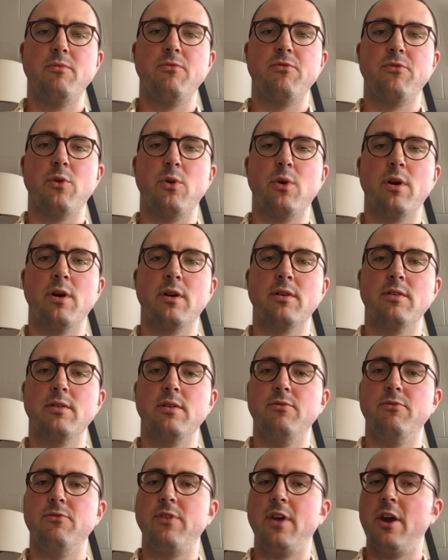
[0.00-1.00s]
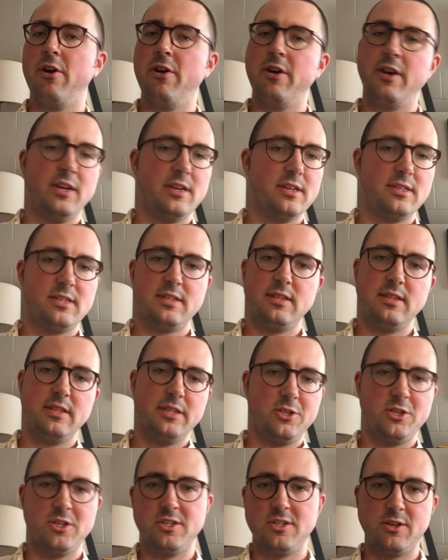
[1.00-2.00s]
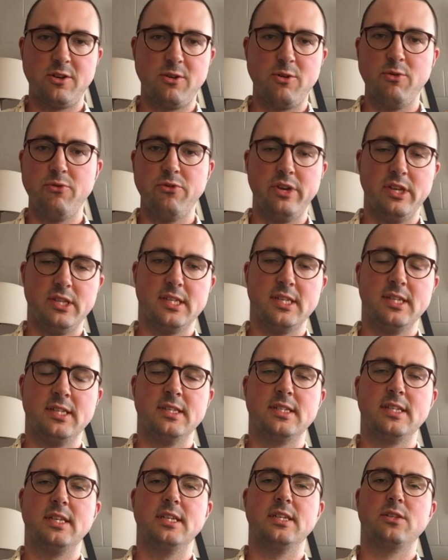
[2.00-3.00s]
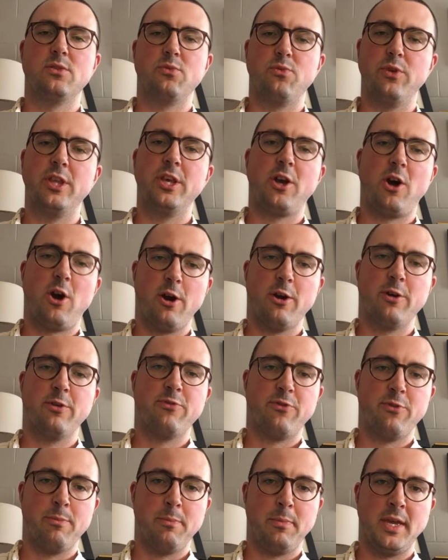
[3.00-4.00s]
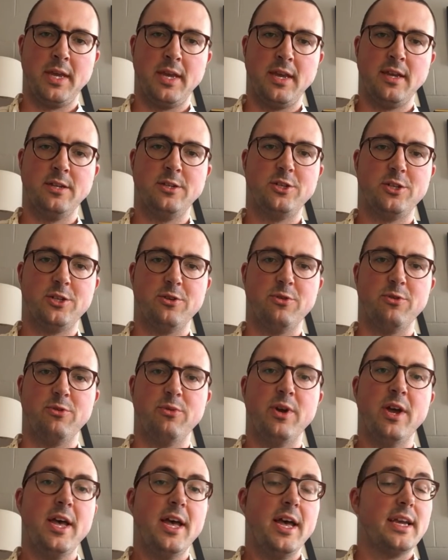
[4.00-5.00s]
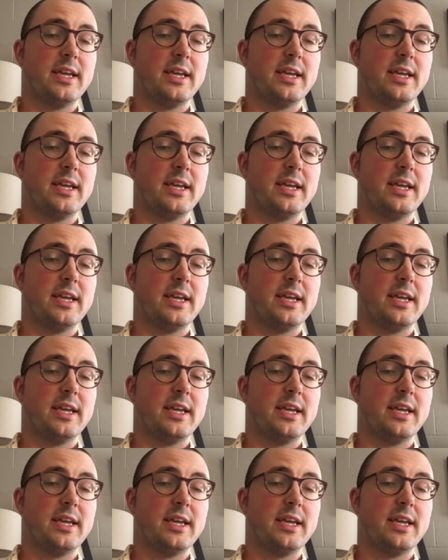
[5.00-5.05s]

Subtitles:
For various logistical reasons, it's really hard for me to